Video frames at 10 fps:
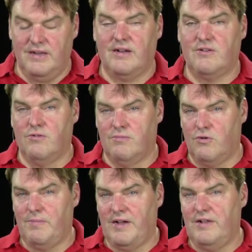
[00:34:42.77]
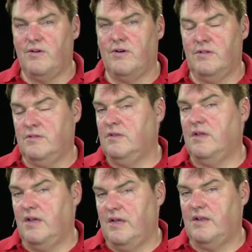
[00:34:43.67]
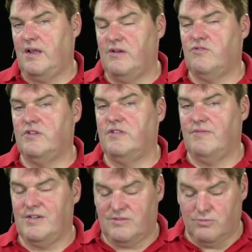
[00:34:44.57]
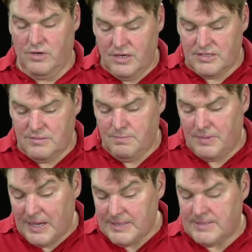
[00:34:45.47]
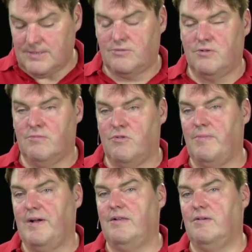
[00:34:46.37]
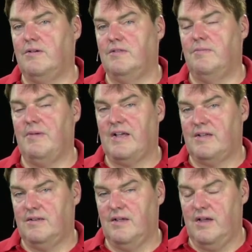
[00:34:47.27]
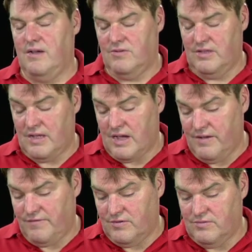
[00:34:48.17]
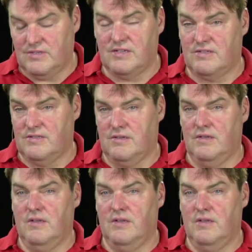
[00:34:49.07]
Yeah, Chrome Mobile on an Android device works, but Chrome Mobile on the Mac, on the iPhone doesn't.